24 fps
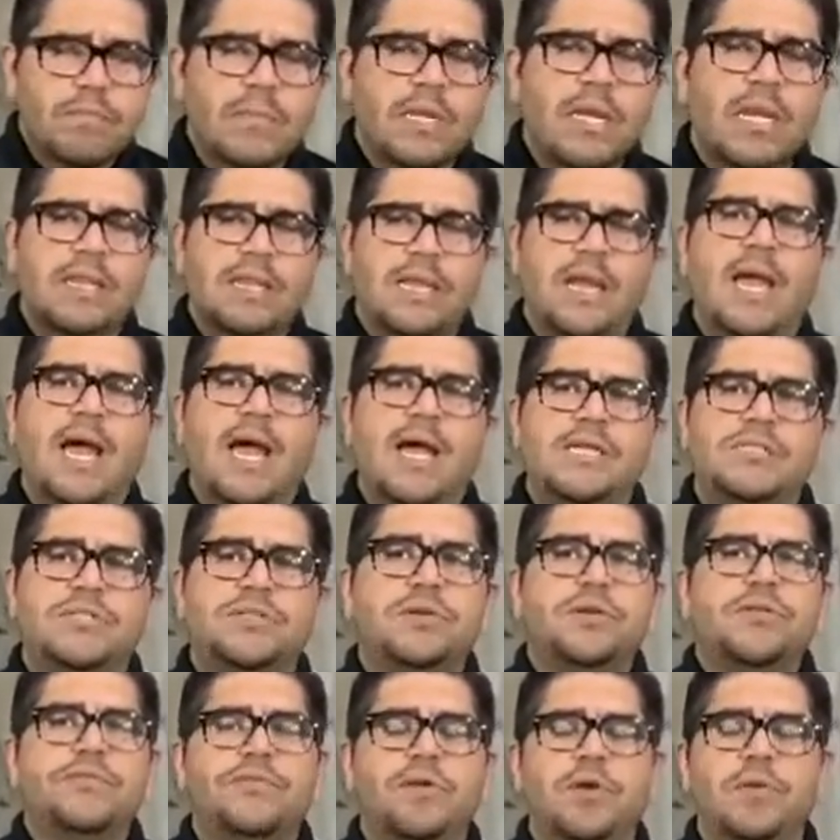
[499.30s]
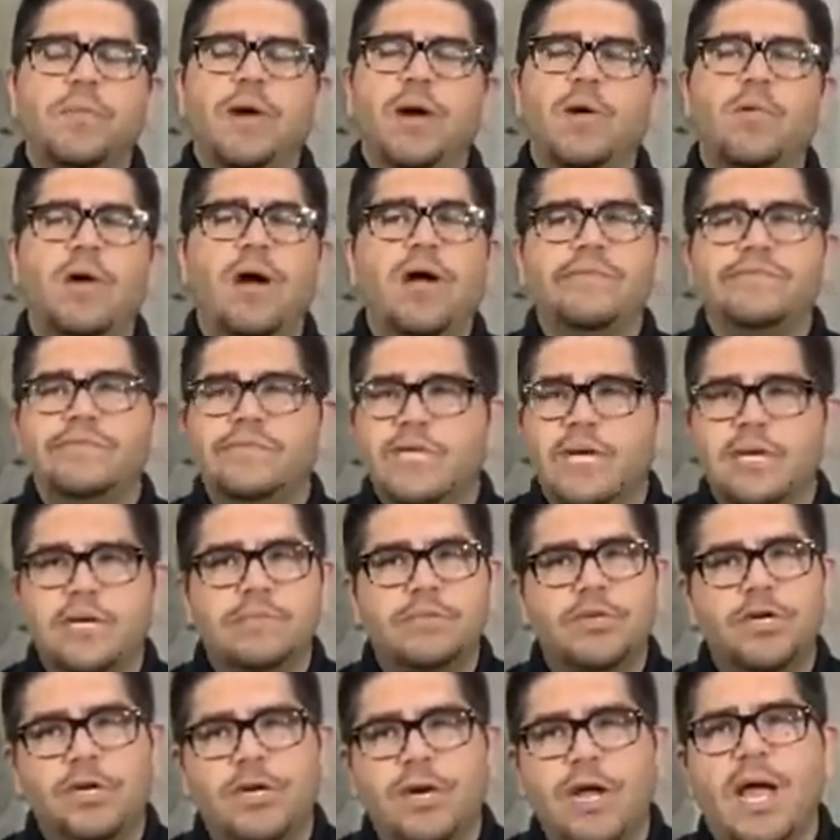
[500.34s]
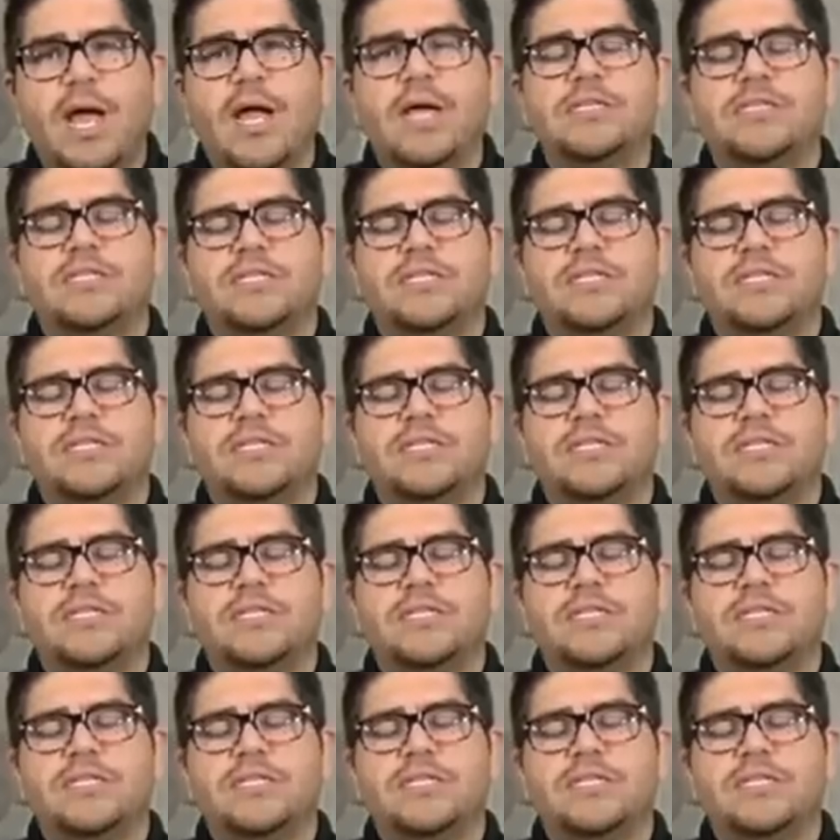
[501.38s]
and they ask you if you're my wife, tell them you're not.